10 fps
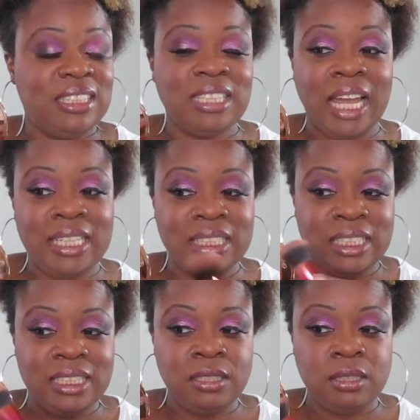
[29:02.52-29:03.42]

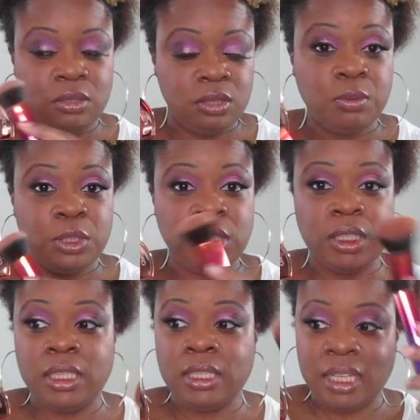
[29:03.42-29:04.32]
lightly you swish it
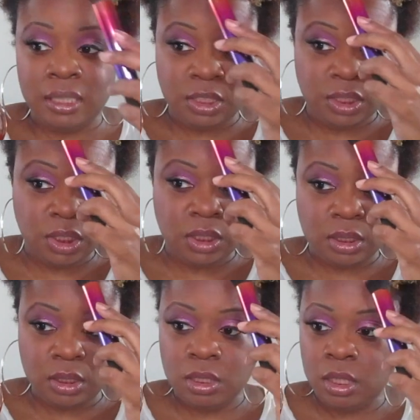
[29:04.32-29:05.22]
in and then just
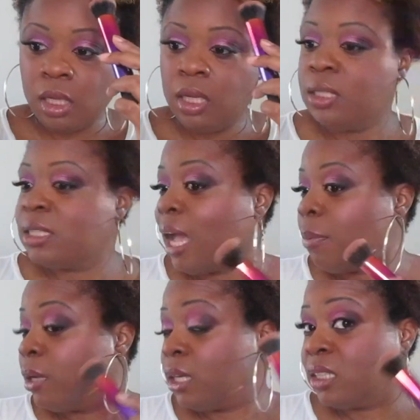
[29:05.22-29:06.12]
tap
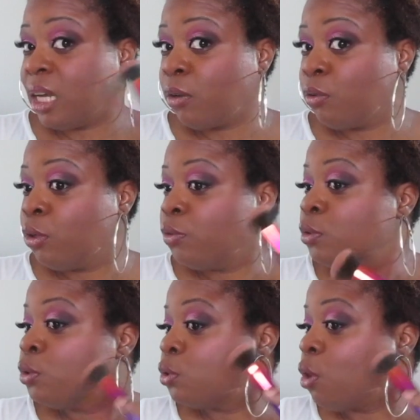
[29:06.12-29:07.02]
it, because I don't know if
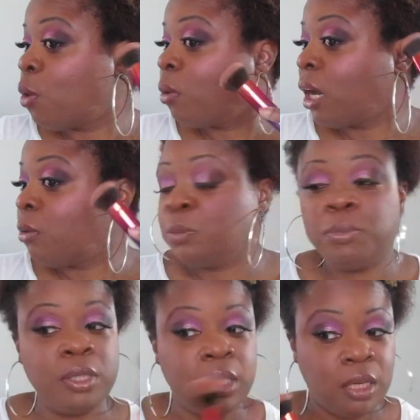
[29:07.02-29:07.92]
you saw when I was
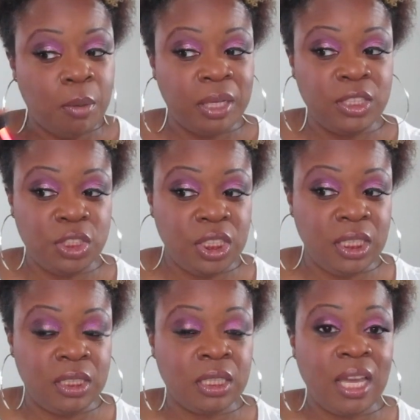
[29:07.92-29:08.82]
putting it on my
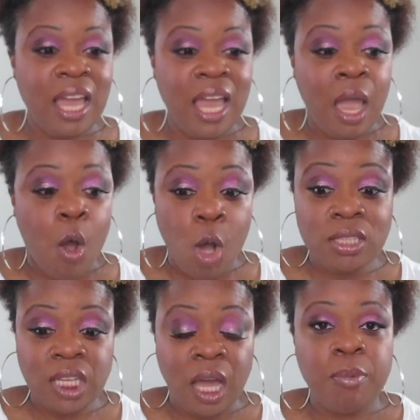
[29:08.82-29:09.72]
cheeks
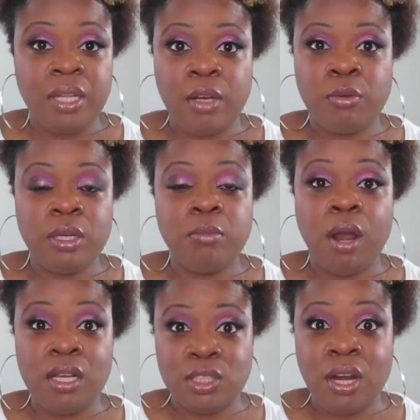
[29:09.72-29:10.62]
on top of that cream
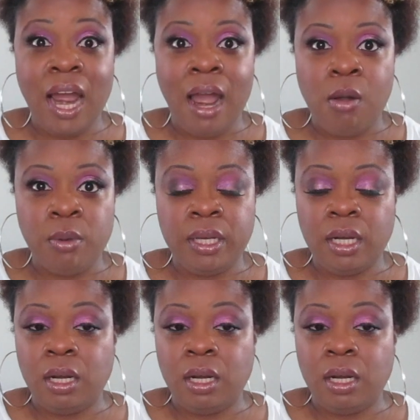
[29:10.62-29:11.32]
bronzer how it,